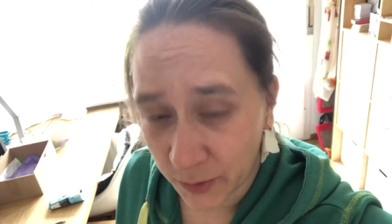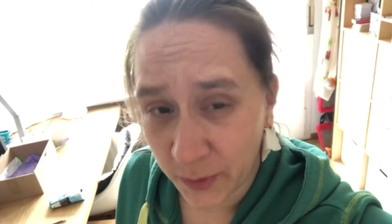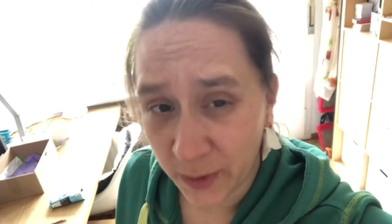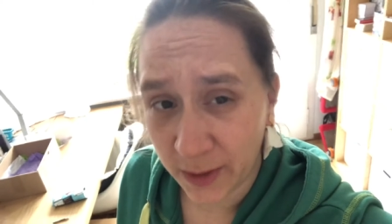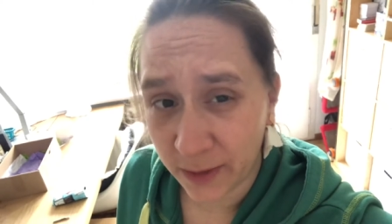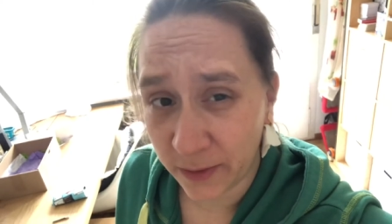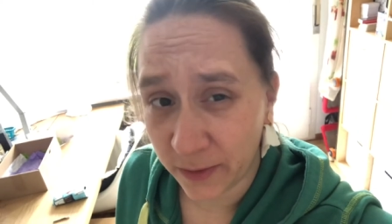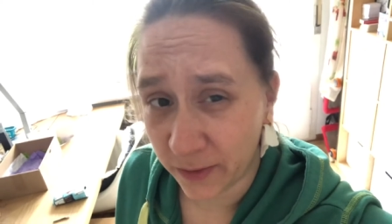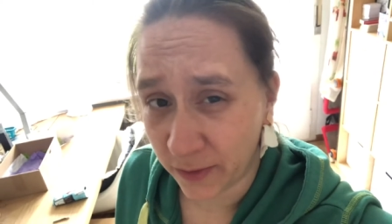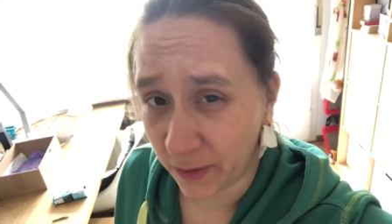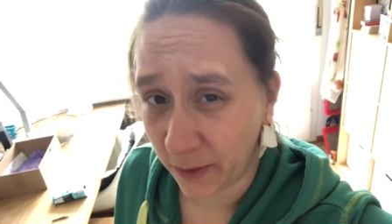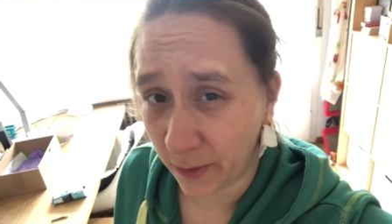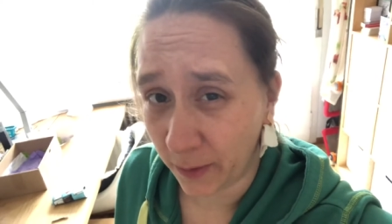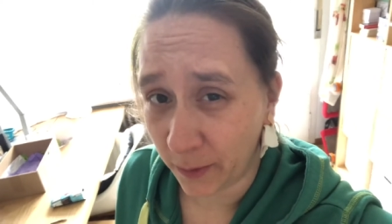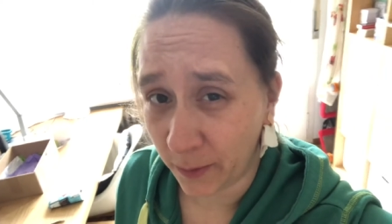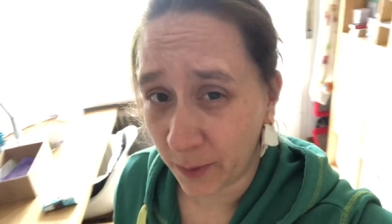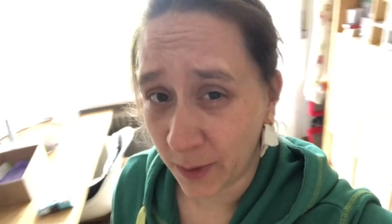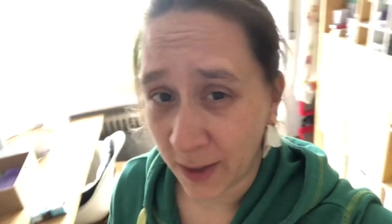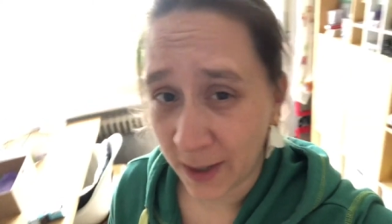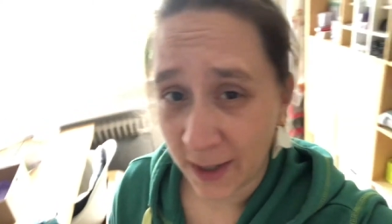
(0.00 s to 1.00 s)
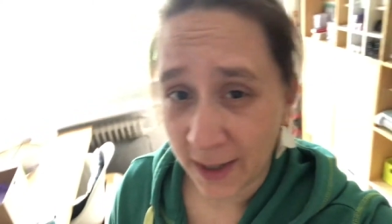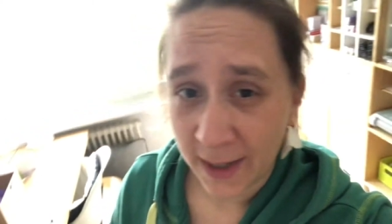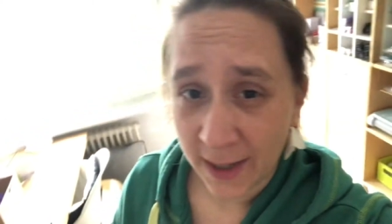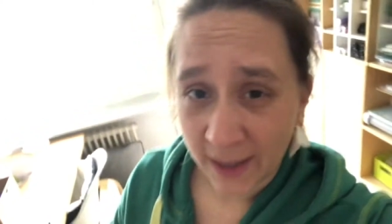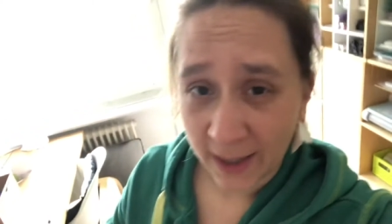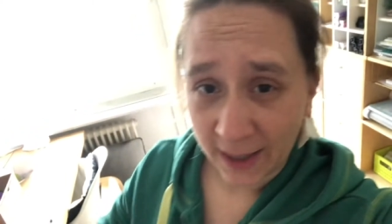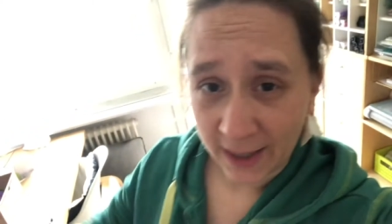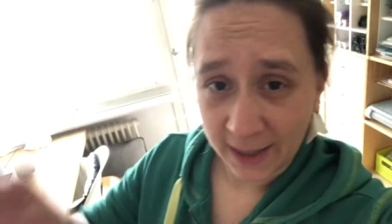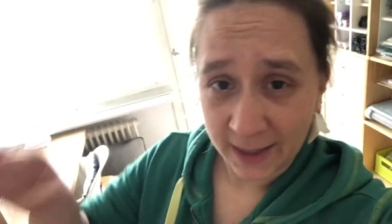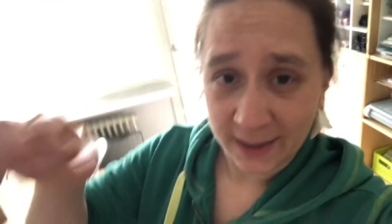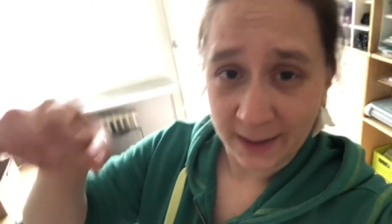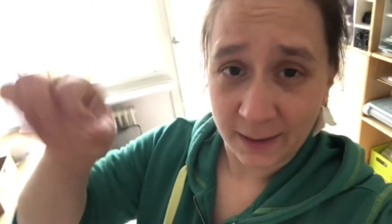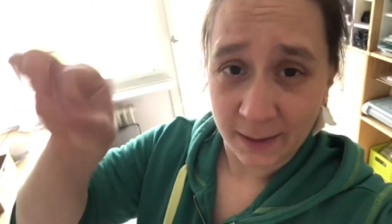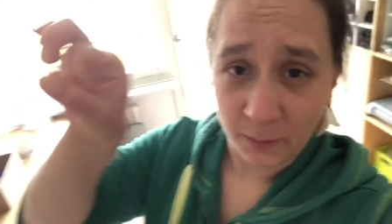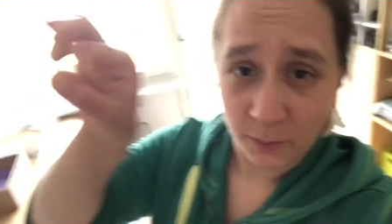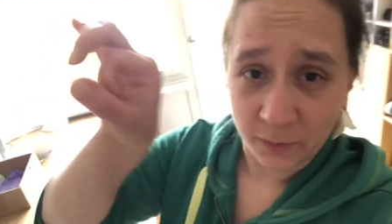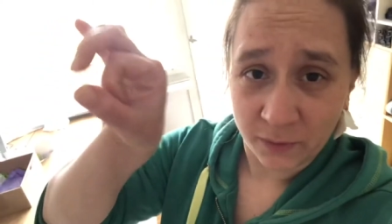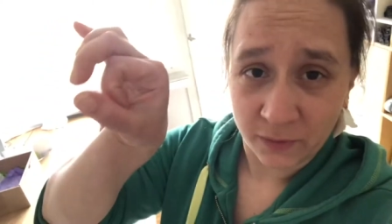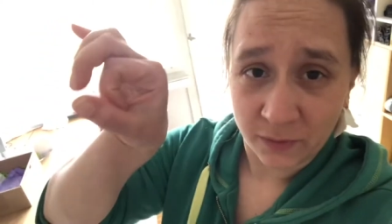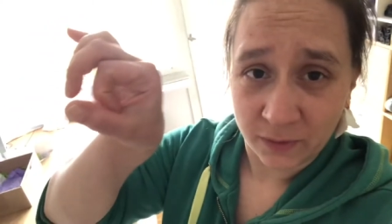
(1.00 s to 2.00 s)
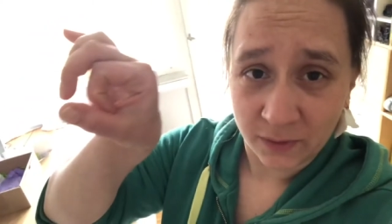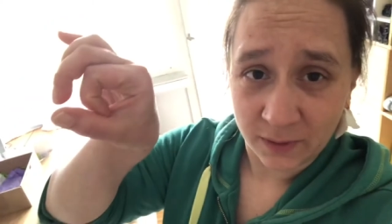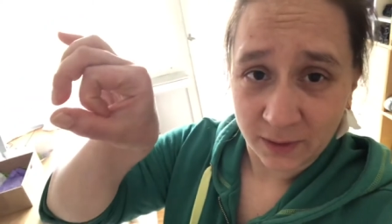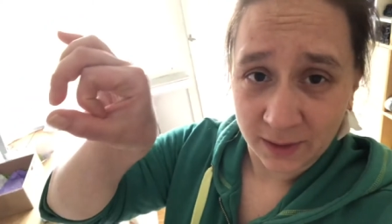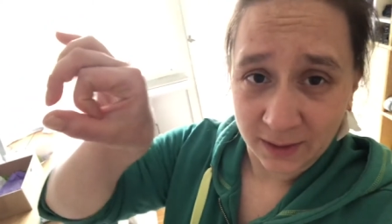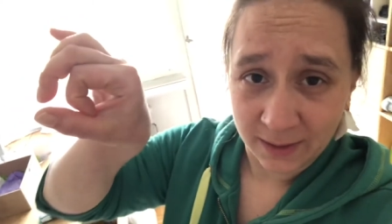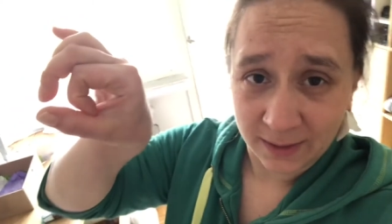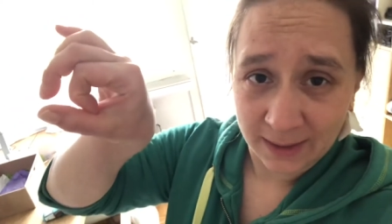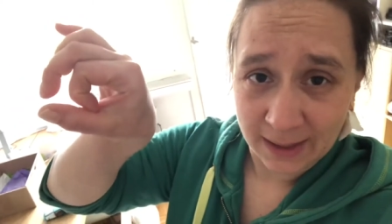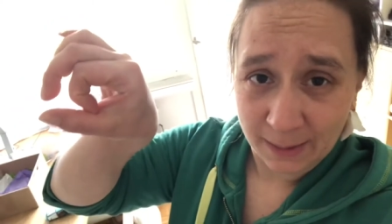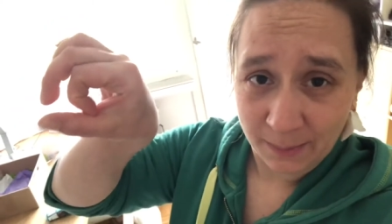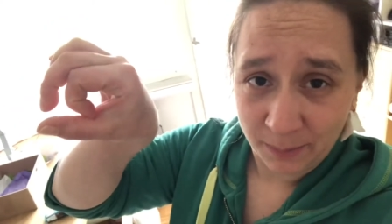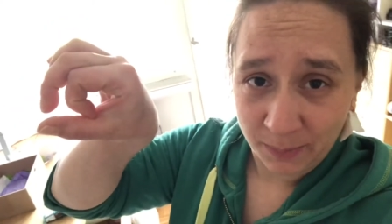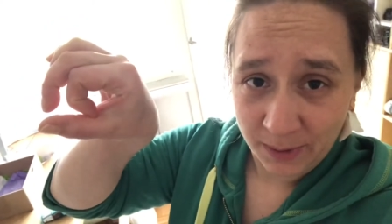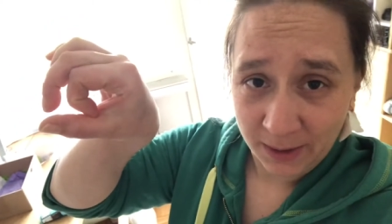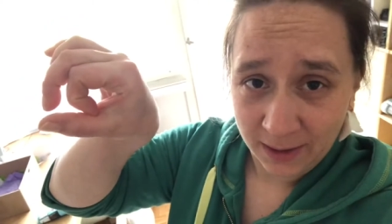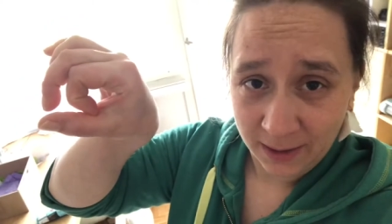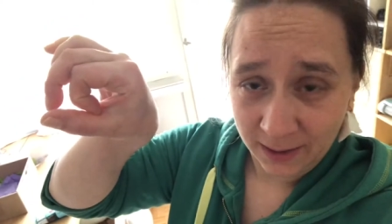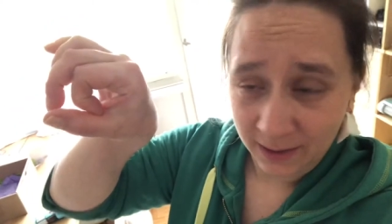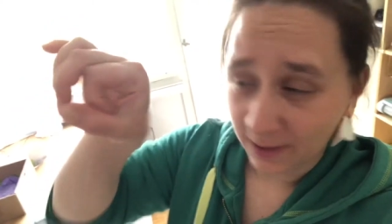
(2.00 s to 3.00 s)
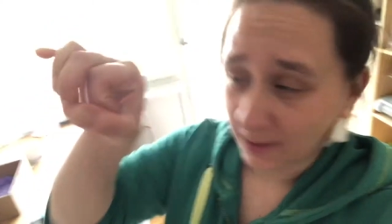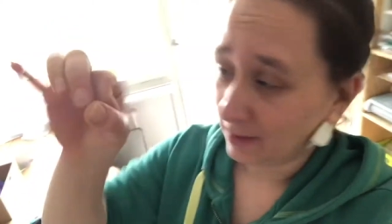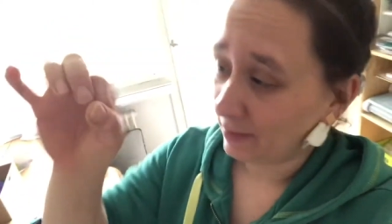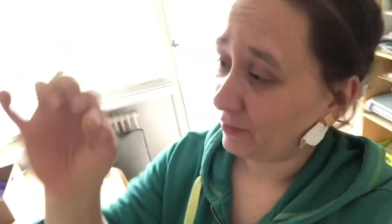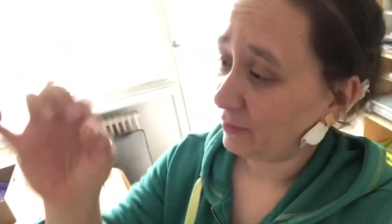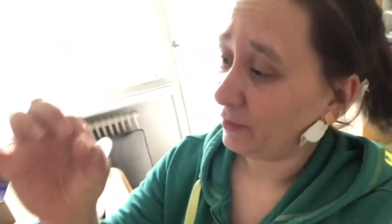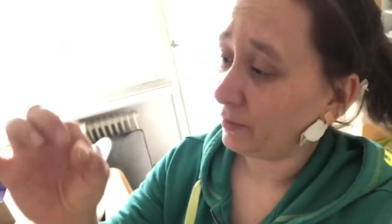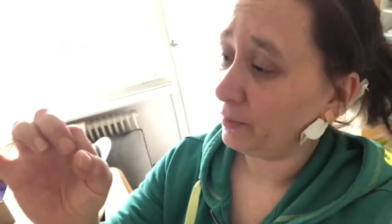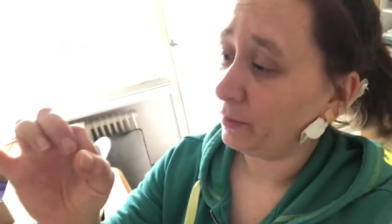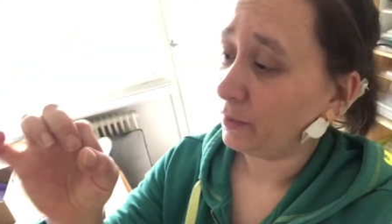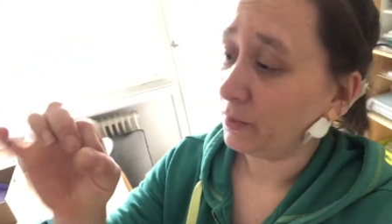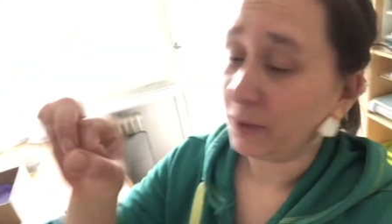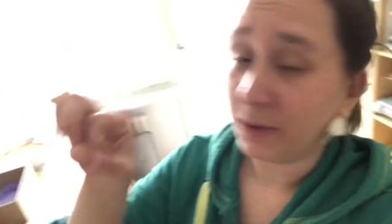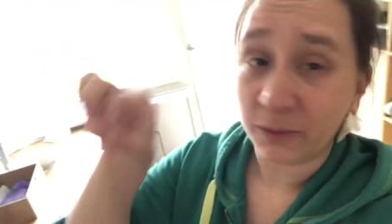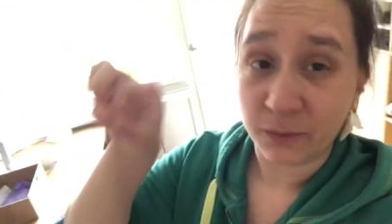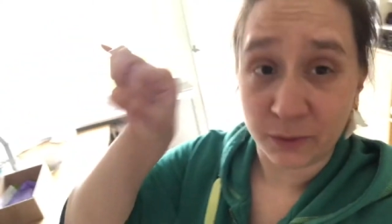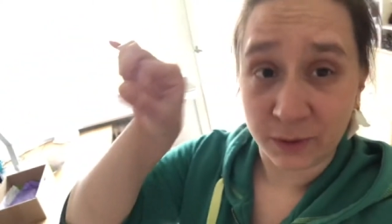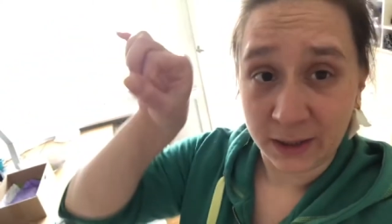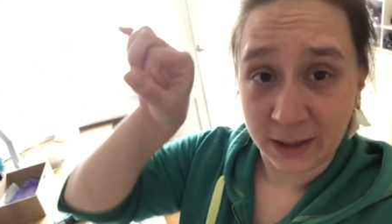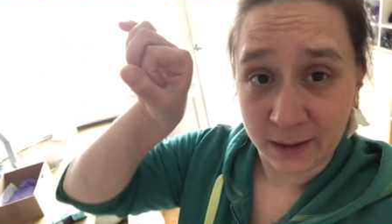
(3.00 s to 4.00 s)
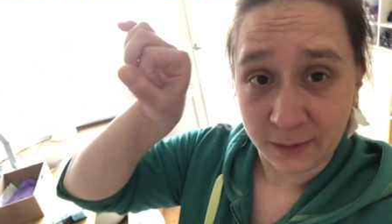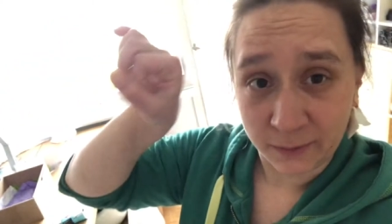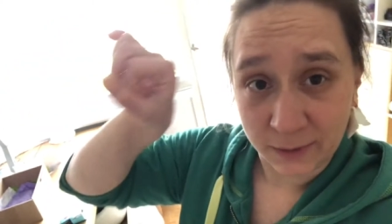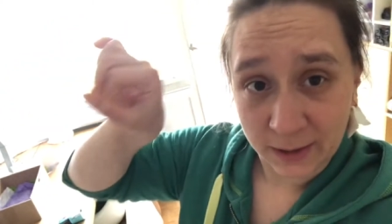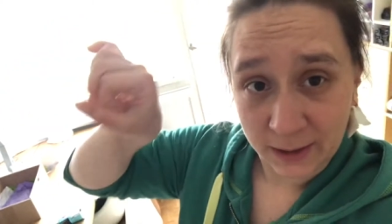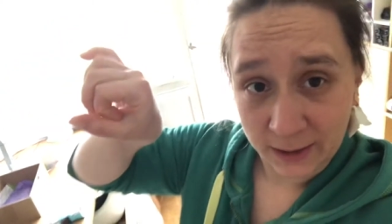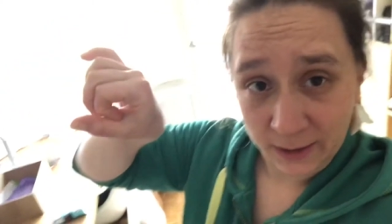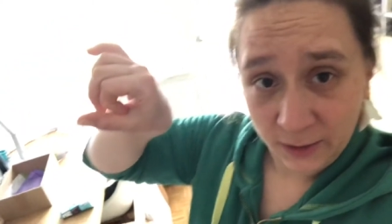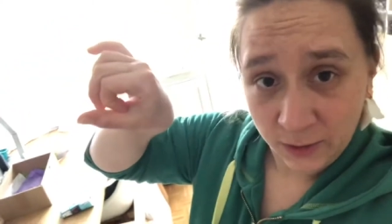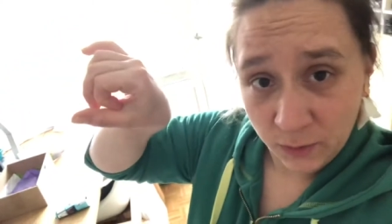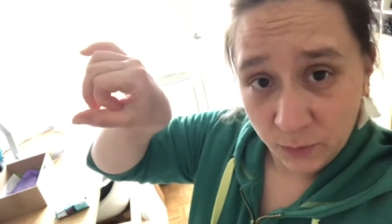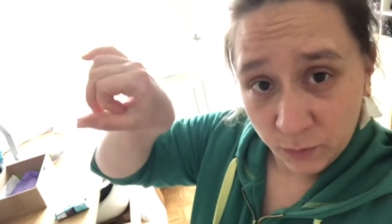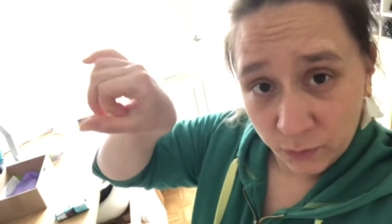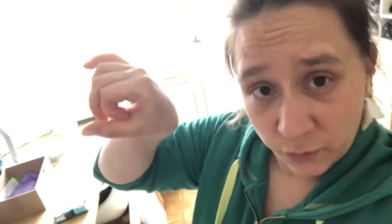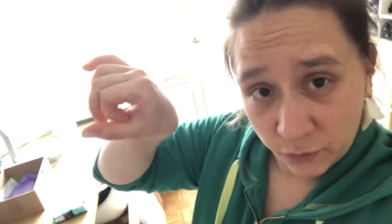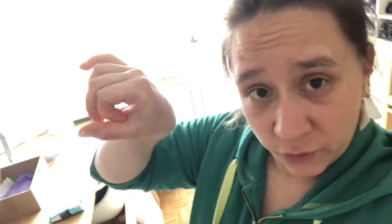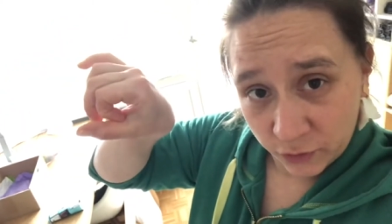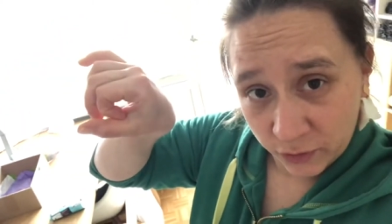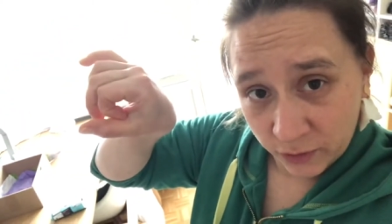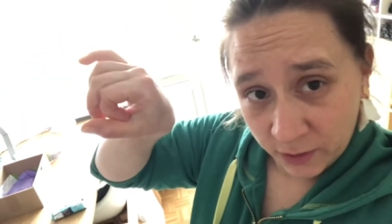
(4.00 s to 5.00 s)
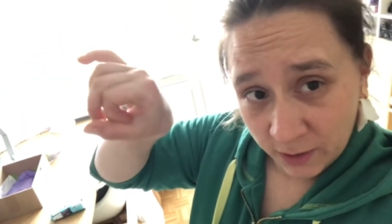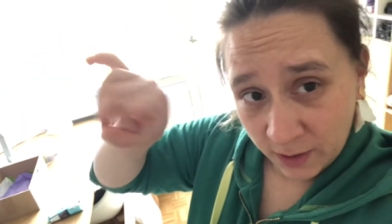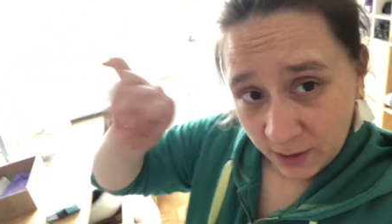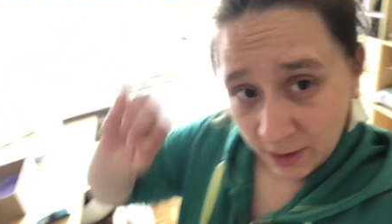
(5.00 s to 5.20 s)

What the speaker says: years ago, and it was that big at some point, really, really huge.